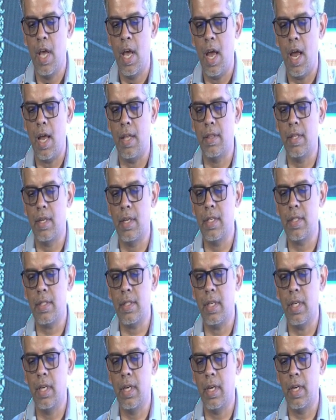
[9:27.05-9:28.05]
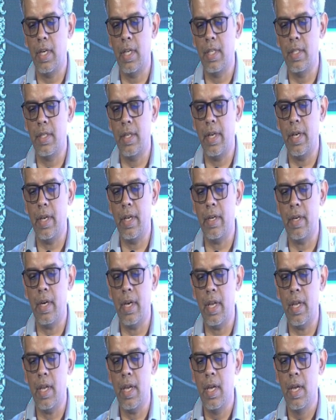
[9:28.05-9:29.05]
and the risk increased
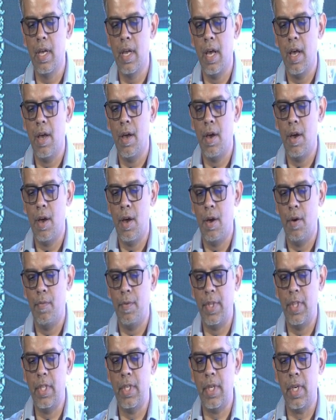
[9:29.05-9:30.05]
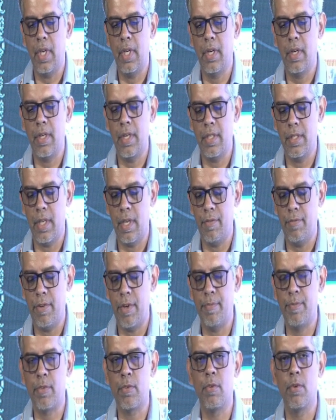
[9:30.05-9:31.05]
linearly with the increasing
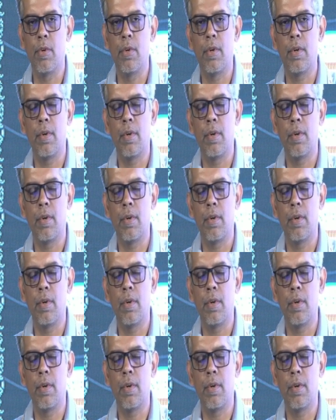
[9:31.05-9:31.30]
FIB score